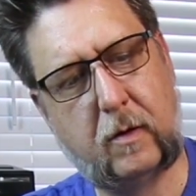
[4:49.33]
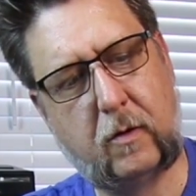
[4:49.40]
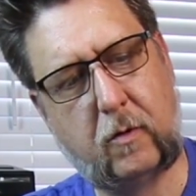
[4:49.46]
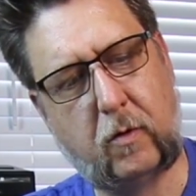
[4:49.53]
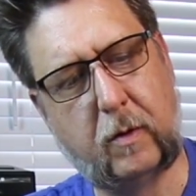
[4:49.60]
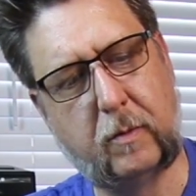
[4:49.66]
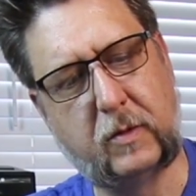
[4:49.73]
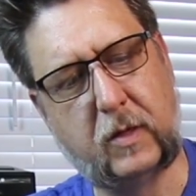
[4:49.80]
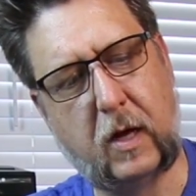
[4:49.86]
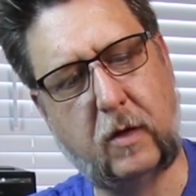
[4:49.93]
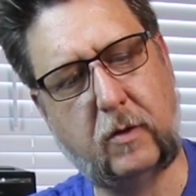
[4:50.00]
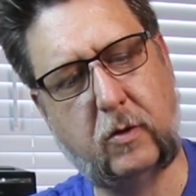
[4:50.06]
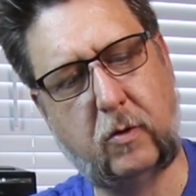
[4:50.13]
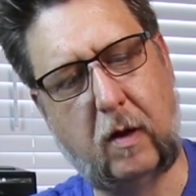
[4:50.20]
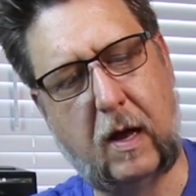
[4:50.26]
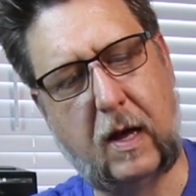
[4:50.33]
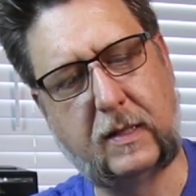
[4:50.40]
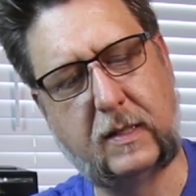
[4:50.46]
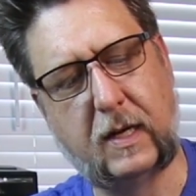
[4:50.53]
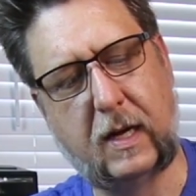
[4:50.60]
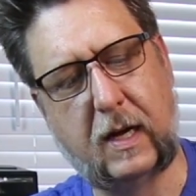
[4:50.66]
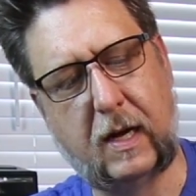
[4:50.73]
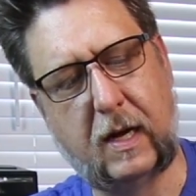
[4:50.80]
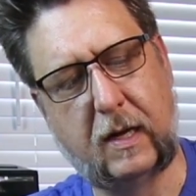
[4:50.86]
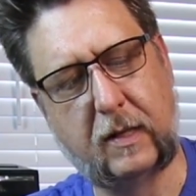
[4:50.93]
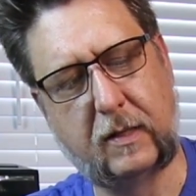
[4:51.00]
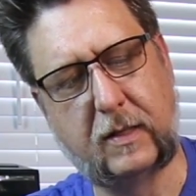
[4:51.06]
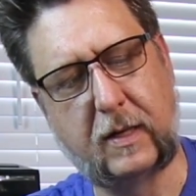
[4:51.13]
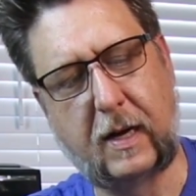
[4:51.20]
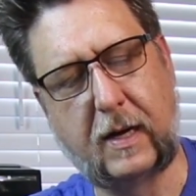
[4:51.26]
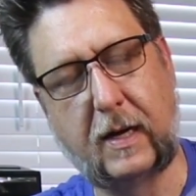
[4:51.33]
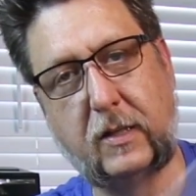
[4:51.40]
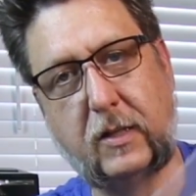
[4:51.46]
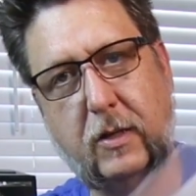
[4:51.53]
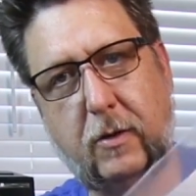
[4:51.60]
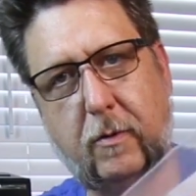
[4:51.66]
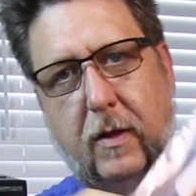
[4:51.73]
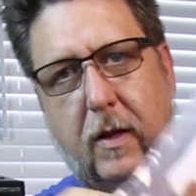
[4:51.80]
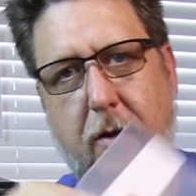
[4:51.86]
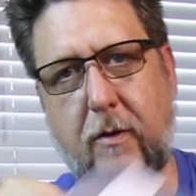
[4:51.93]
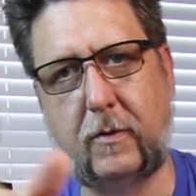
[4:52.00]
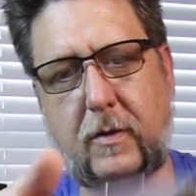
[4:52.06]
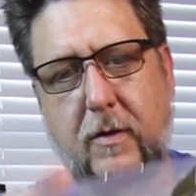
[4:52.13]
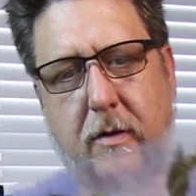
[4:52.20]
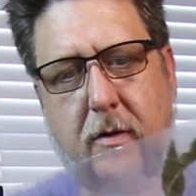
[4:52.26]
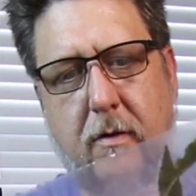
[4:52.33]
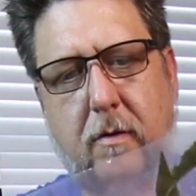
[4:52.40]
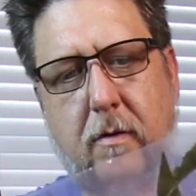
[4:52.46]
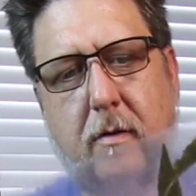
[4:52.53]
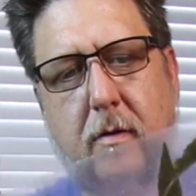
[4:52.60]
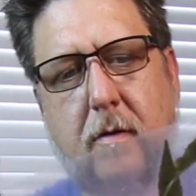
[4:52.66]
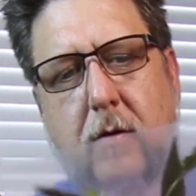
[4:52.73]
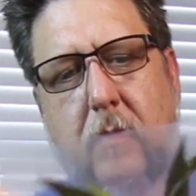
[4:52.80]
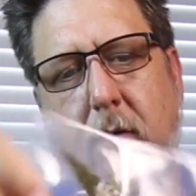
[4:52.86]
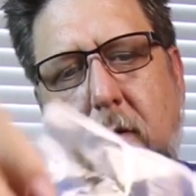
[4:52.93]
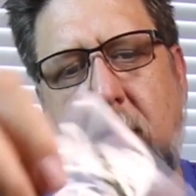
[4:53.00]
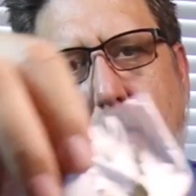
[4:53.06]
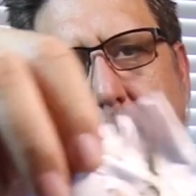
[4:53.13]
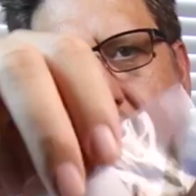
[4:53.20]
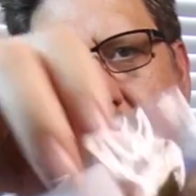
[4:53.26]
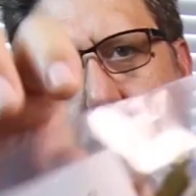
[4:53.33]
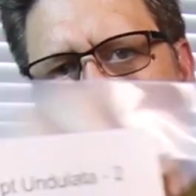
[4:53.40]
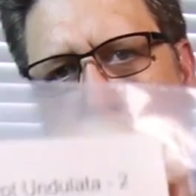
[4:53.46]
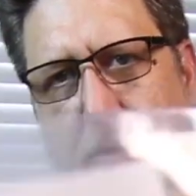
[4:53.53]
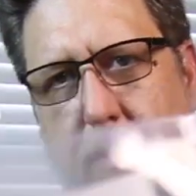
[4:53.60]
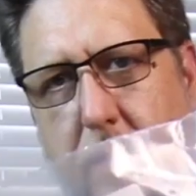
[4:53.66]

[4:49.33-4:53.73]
Crypt undulata. Looks like I got two of those. There's